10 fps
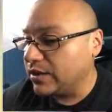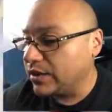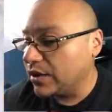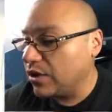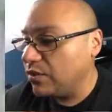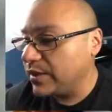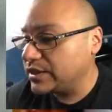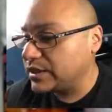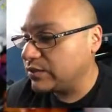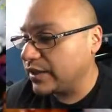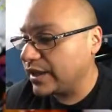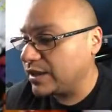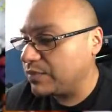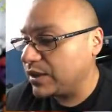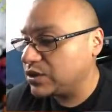there you go. Basically, we get
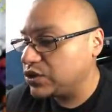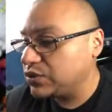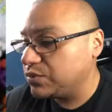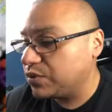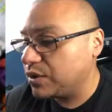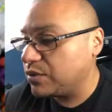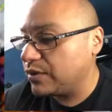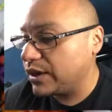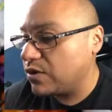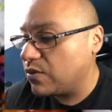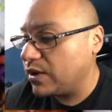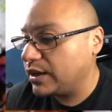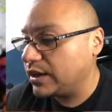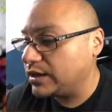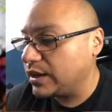a Pikachu promo, a
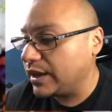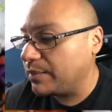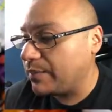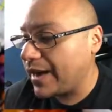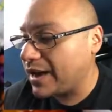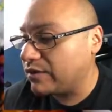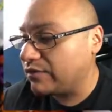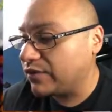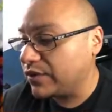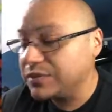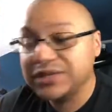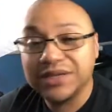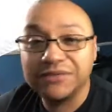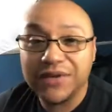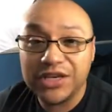coin, a pack of
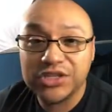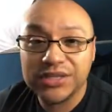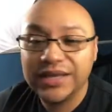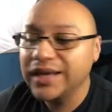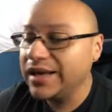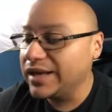Crimson Invasion,